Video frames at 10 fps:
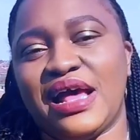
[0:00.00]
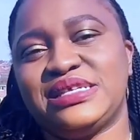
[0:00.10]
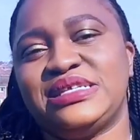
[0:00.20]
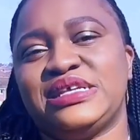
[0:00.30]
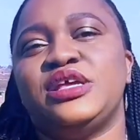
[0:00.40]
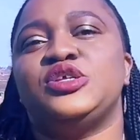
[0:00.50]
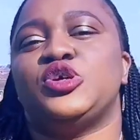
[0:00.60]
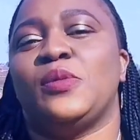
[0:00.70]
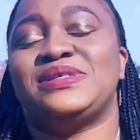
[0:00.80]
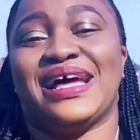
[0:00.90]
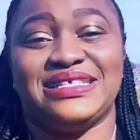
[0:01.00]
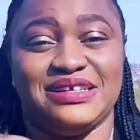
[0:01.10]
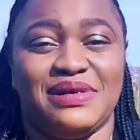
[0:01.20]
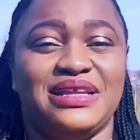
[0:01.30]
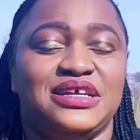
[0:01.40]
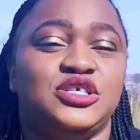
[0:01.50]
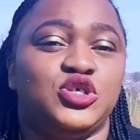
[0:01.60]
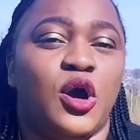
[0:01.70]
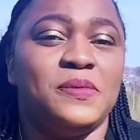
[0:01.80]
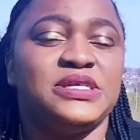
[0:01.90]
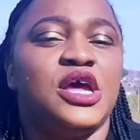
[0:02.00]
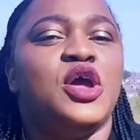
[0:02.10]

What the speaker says: assistant jobs are demanding jobs.